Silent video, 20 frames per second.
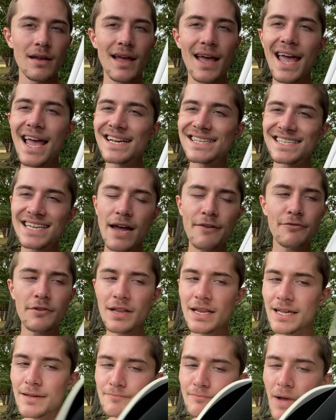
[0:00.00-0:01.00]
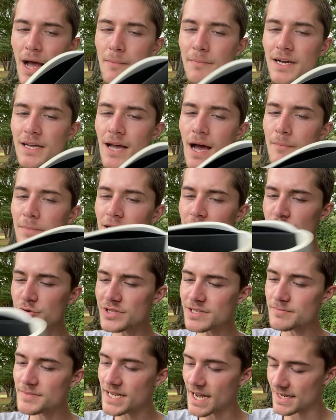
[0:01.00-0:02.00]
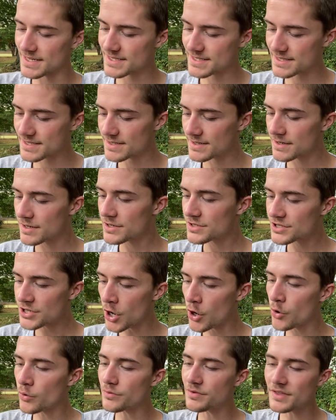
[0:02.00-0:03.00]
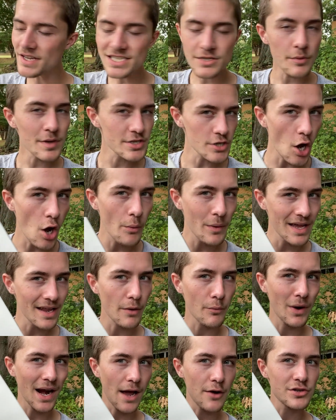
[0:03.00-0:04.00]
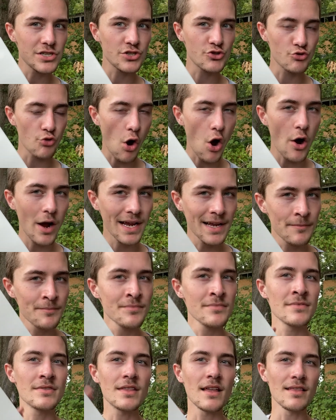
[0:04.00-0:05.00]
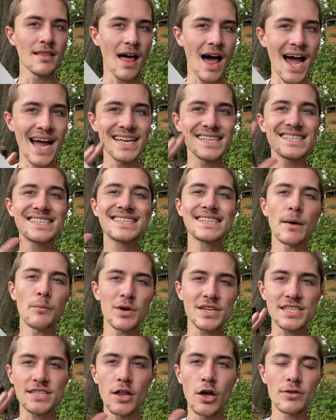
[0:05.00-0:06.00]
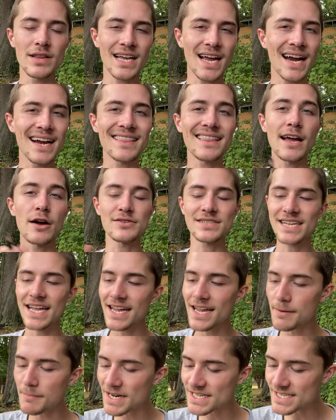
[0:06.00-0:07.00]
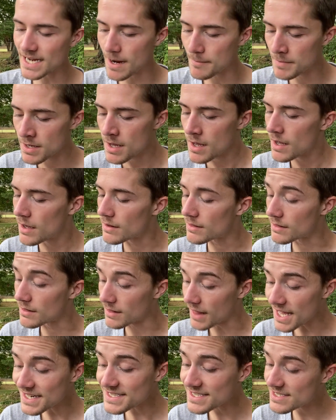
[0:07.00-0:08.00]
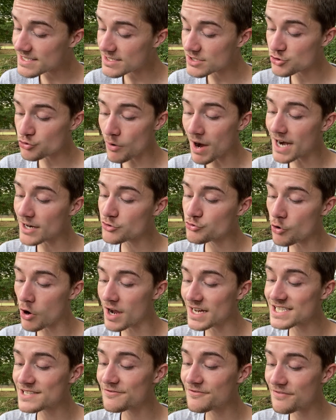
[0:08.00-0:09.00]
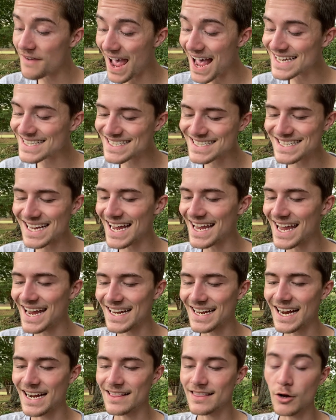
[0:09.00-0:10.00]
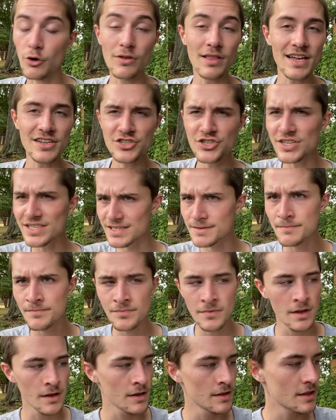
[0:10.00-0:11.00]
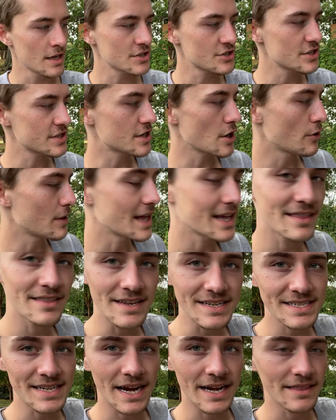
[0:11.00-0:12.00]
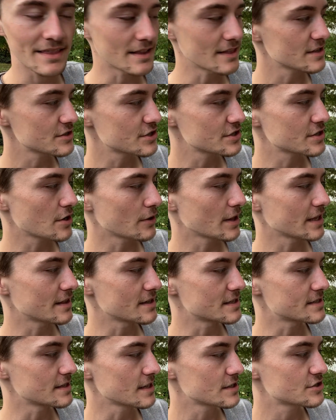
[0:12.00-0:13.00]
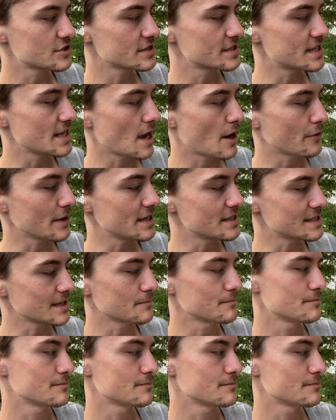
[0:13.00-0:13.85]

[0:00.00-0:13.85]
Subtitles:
it's definitely, I'm gonna do some tests. So this was all when I was drawing the lines somewhat slowly kind of thing. I was taking my time. Let's try to draw as fast as I can kind of thing, or let's just go like this kind of thing. Let's just go like this, and let's just see how easy.